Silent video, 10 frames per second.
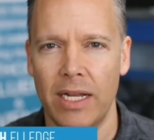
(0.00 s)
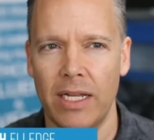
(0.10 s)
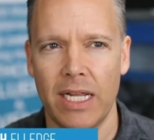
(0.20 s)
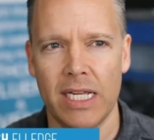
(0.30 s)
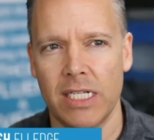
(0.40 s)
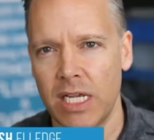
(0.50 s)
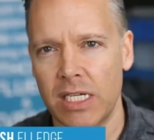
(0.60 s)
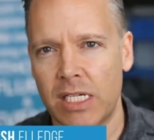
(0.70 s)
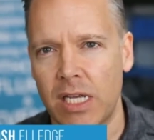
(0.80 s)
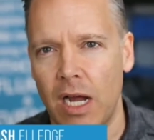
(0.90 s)
is this
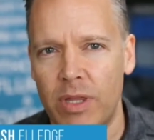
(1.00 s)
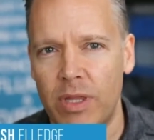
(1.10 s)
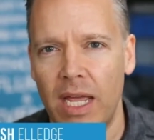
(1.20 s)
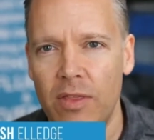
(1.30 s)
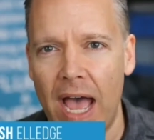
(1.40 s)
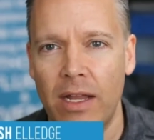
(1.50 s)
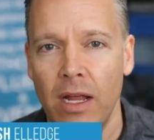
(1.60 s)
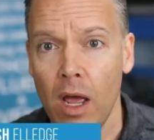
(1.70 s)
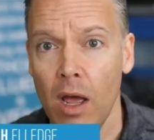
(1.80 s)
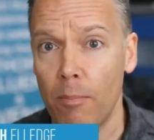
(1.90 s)
something that
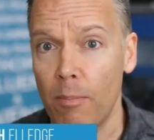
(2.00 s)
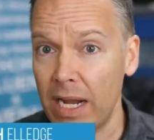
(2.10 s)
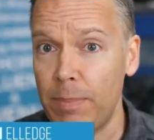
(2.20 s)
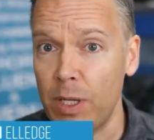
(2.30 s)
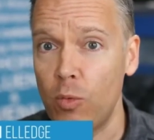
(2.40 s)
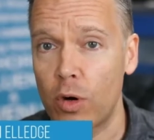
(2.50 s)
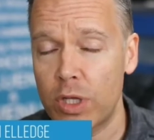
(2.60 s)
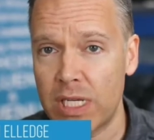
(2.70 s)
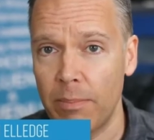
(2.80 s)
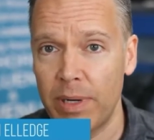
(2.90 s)
might be worth
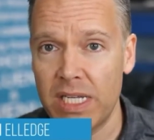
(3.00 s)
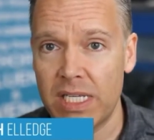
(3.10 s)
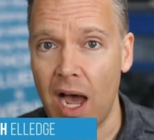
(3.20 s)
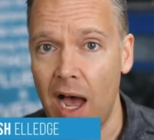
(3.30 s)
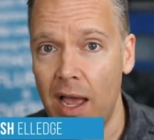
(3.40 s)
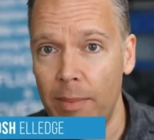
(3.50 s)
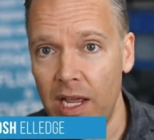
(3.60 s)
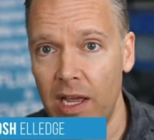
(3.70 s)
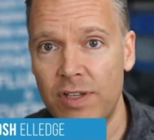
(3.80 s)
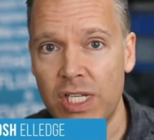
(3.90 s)
somebody's time? And if
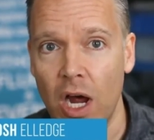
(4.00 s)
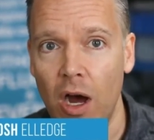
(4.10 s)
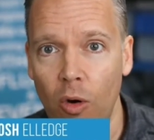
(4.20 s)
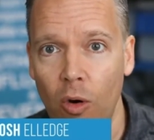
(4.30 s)
so,